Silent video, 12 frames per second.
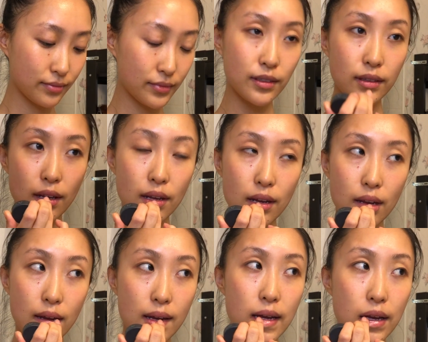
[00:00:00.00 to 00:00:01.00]
and tonight
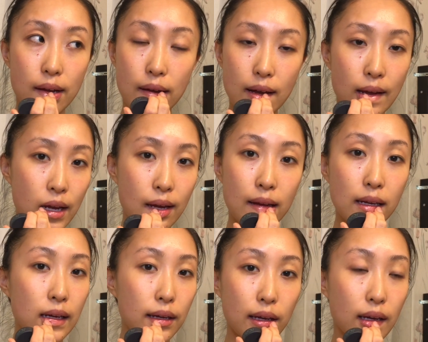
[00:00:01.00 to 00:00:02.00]
I'm using the
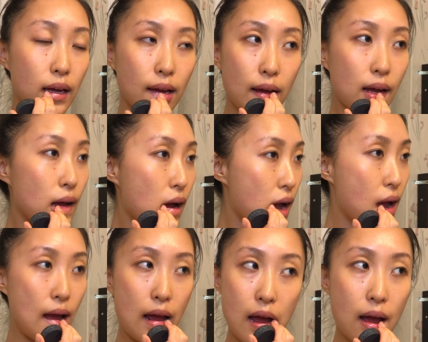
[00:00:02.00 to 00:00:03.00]
Bite
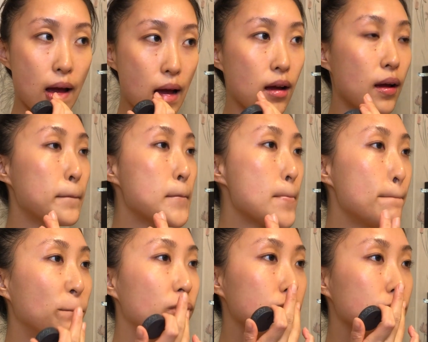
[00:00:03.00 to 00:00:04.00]
Agave Lip
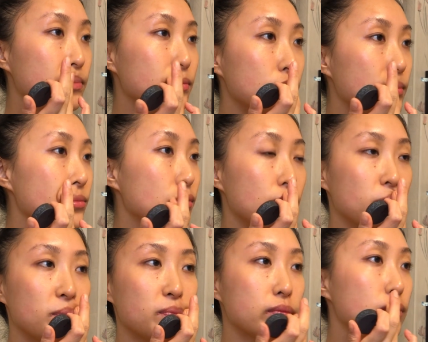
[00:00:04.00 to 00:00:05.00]
Butter or
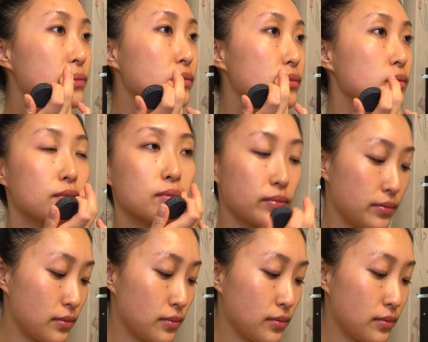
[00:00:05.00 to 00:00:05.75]
Lip Mask.